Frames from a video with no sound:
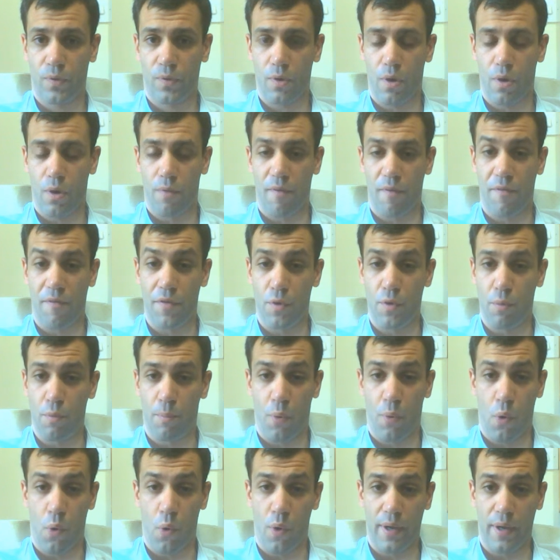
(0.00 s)
a few
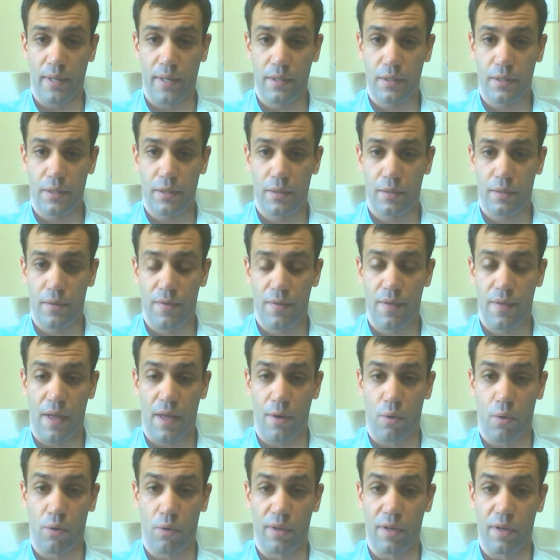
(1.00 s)
points
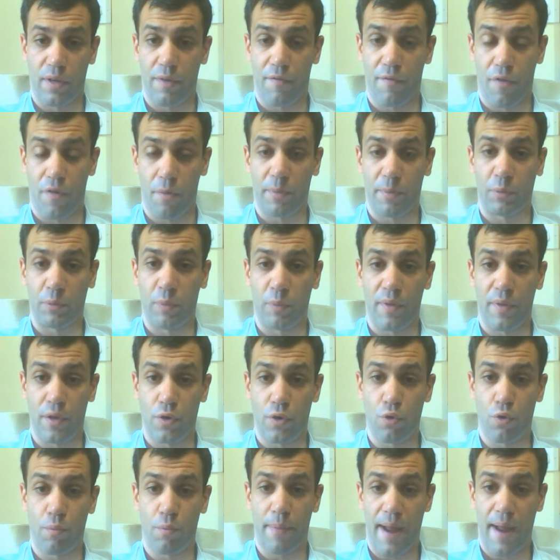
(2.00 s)
that only differ between the
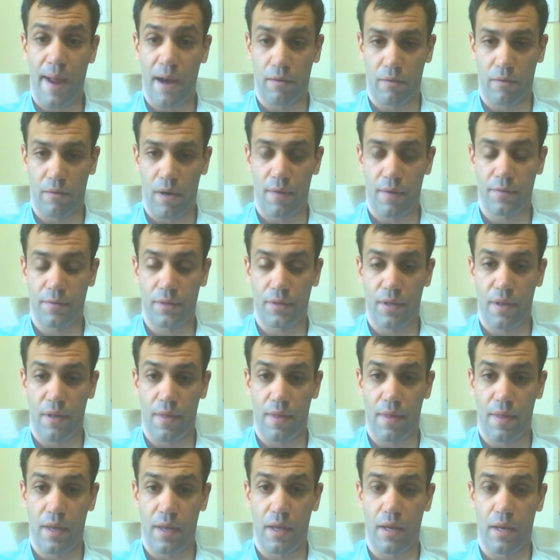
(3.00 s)
two paragraphs,
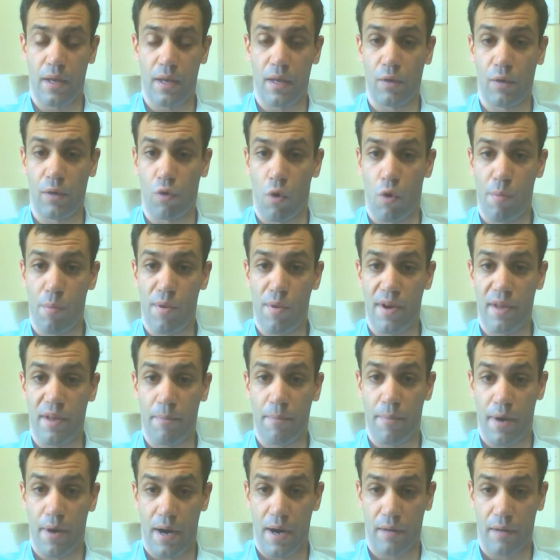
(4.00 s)
the incorporating
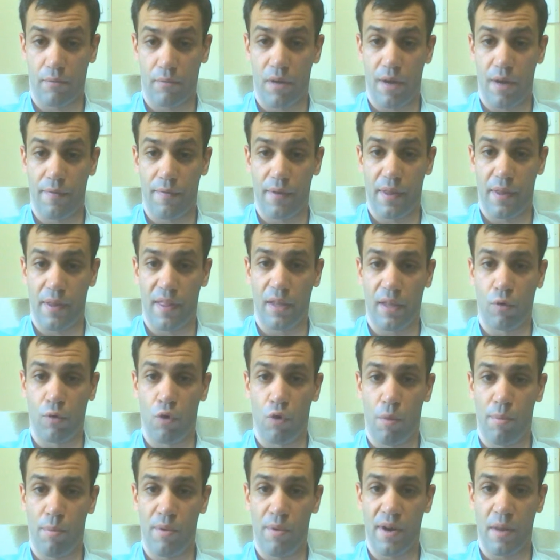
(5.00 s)
paragraph and the
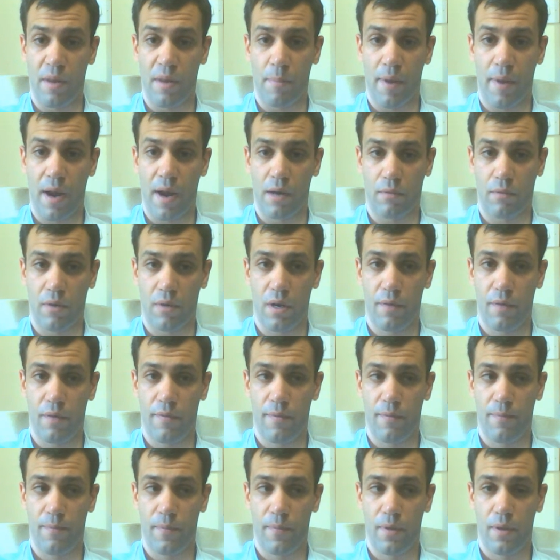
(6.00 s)
incorporated paragraph.
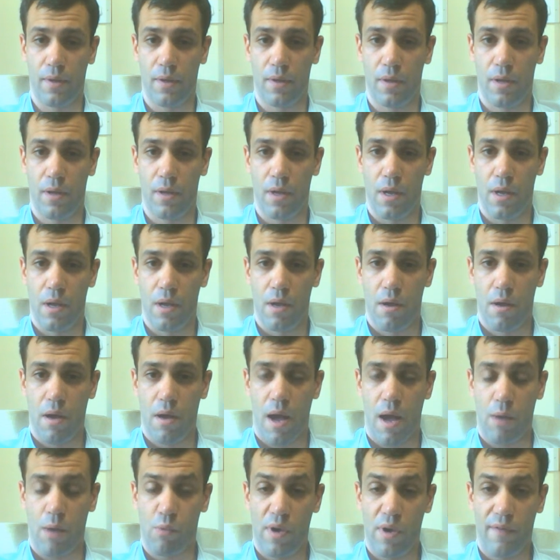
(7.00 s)

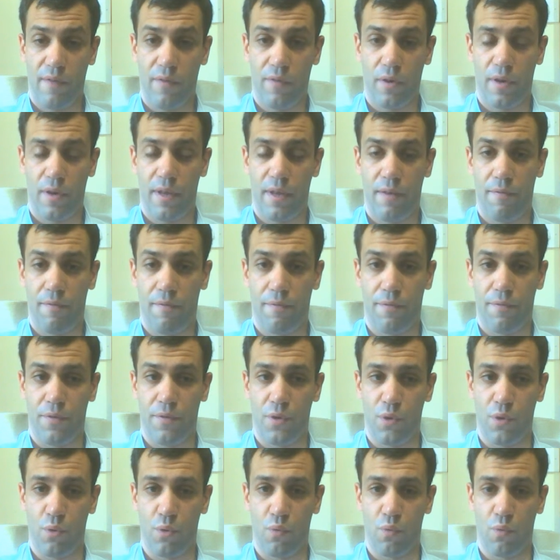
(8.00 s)
However, if
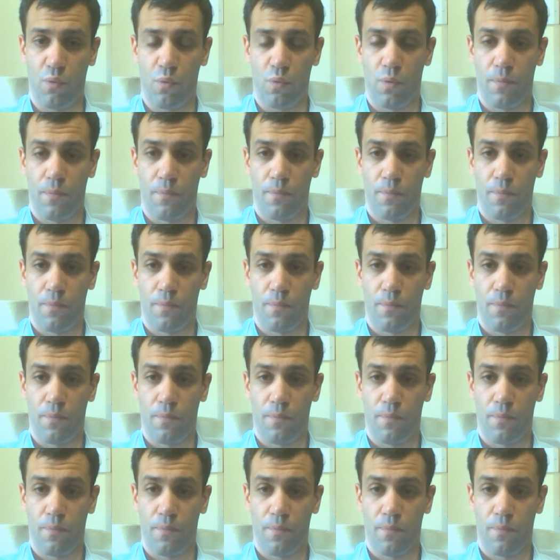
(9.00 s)
you